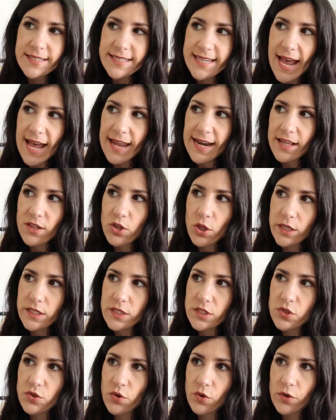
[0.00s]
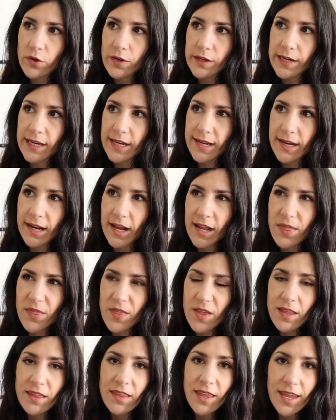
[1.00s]
Dad actually saw it. I
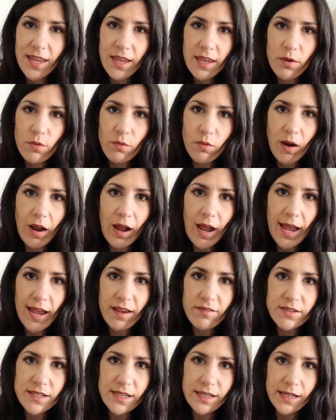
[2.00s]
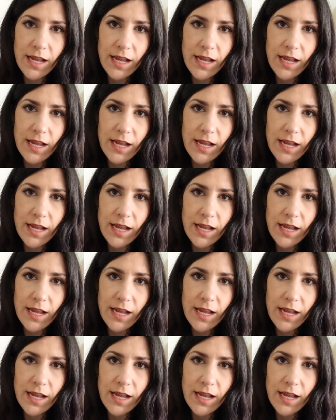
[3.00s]
think he arrived